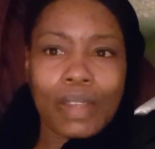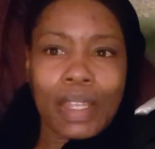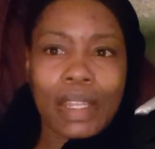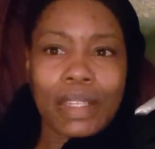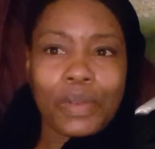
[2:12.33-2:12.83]

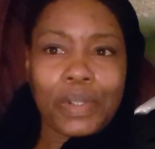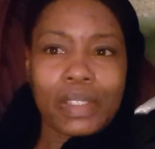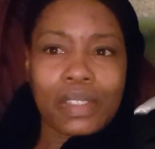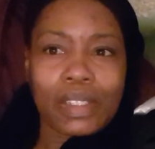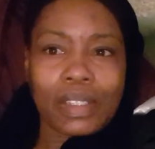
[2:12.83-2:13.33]
And I
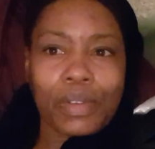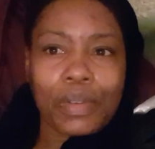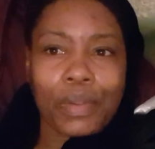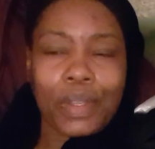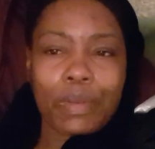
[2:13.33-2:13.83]
noticed that
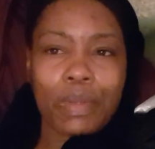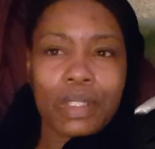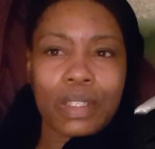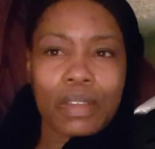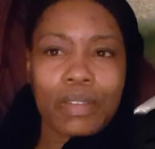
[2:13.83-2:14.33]

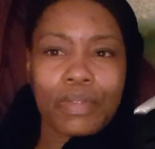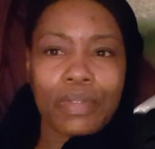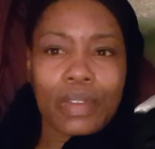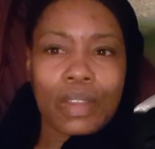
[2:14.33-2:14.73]
Christmas Eve,